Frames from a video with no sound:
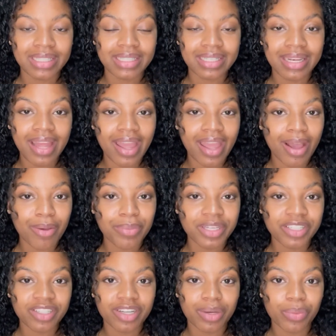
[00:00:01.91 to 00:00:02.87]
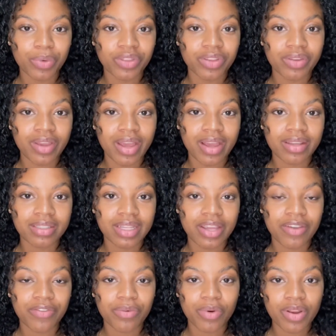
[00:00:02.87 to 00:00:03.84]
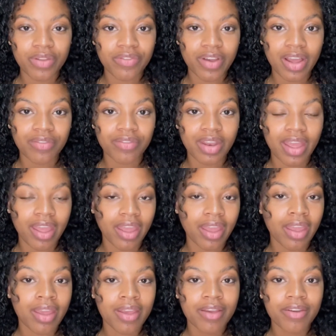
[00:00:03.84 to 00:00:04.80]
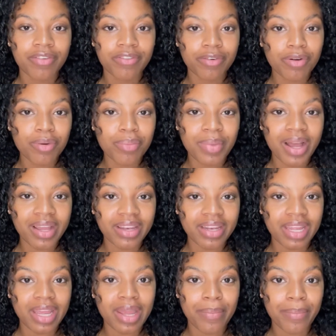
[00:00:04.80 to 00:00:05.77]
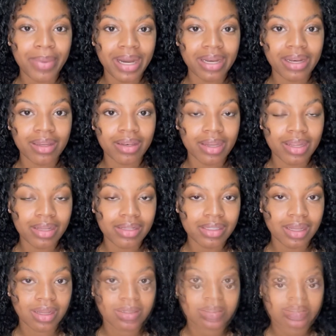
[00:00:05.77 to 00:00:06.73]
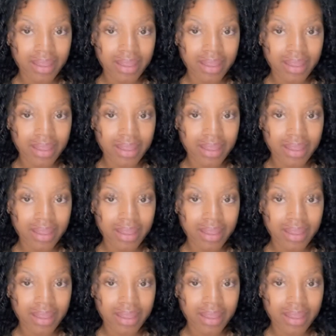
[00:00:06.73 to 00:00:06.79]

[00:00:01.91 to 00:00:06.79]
and today I'll be sharing with you guys a 45-day full mind and body detox.